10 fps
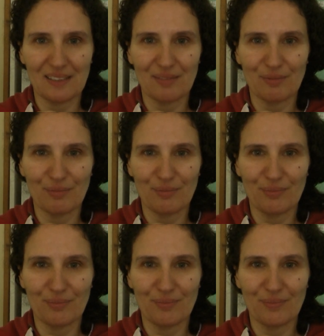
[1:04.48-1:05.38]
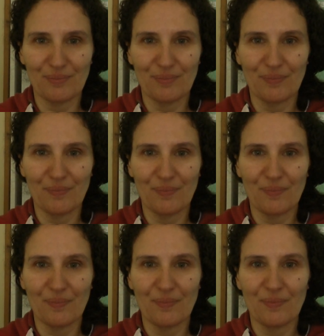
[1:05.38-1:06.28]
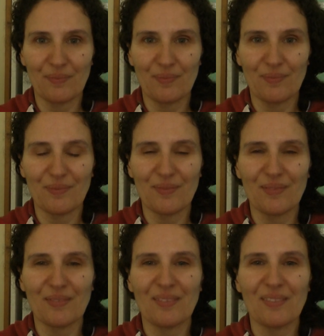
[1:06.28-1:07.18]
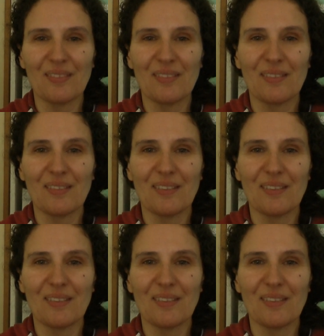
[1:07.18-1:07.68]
[no speech]